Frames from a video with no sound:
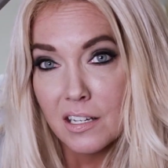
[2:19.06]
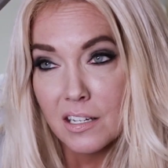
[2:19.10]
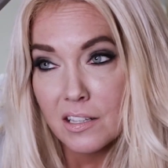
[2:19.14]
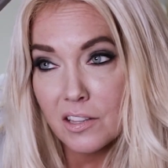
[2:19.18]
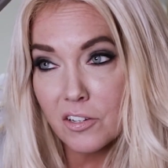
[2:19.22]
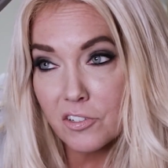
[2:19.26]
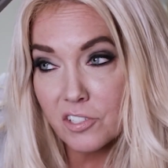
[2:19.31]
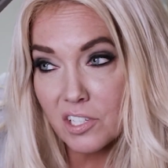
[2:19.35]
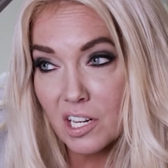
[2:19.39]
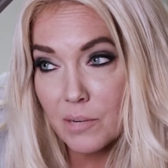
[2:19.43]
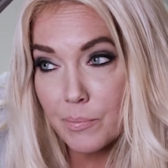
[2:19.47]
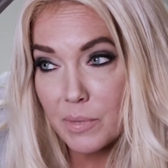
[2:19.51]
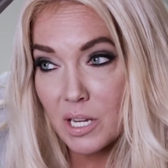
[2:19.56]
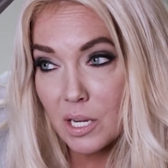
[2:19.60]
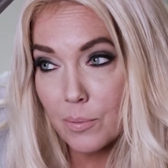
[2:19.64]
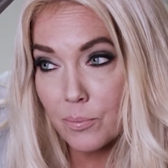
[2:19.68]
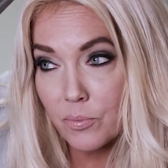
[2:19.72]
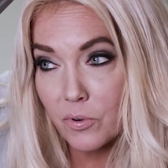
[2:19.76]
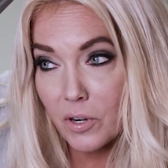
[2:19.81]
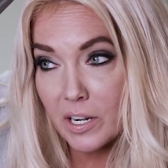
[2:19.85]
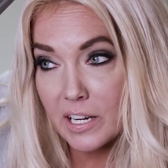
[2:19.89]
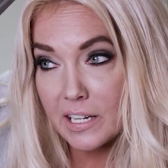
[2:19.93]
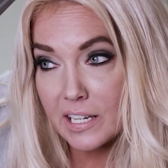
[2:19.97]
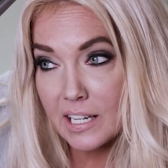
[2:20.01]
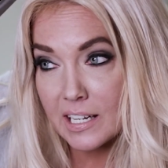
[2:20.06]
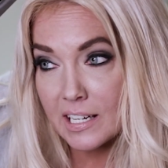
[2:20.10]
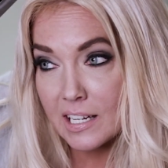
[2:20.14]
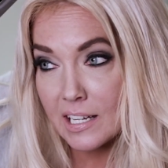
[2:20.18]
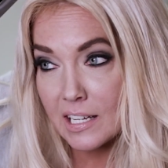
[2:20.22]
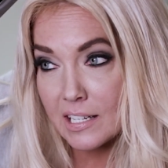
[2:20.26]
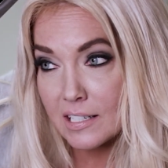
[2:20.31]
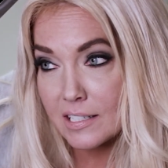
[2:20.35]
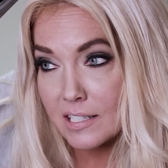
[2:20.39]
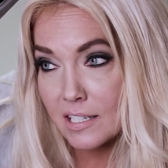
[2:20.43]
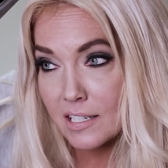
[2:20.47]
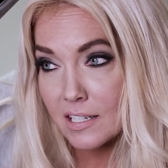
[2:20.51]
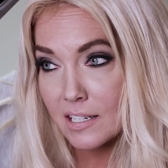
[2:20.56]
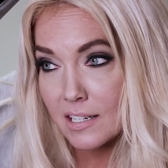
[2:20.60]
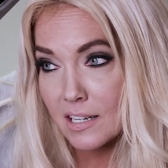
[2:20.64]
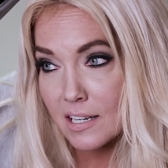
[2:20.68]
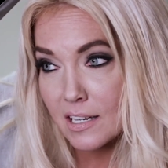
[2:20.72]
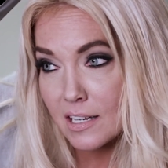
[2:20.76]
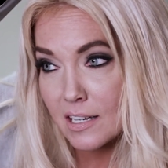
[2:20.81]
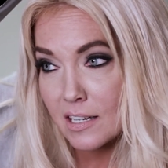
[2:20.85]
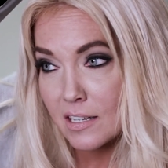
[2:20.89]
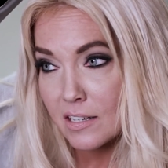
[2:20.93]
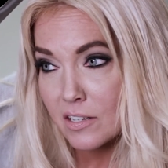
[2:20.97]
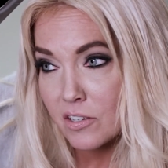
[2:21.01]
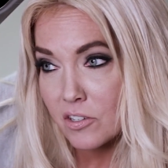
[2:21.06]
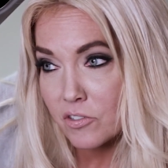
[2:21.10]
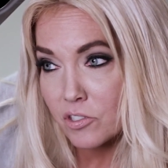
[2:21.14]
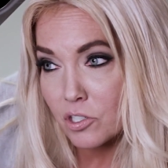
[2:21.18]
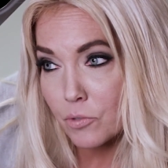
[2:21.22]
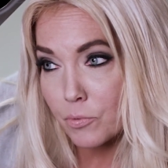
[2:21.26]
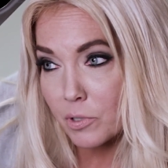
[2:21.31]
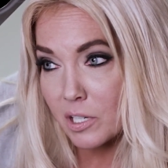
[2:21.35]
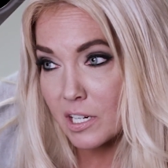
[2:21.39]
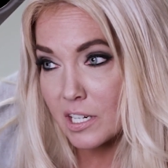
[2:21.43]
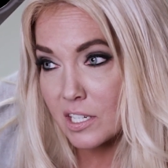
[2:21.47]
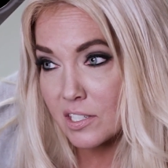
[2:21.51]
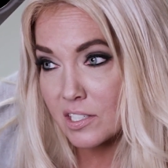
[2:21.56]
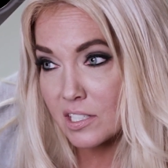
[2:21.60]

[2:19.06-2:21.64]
There's going to be a break in it, so we're going to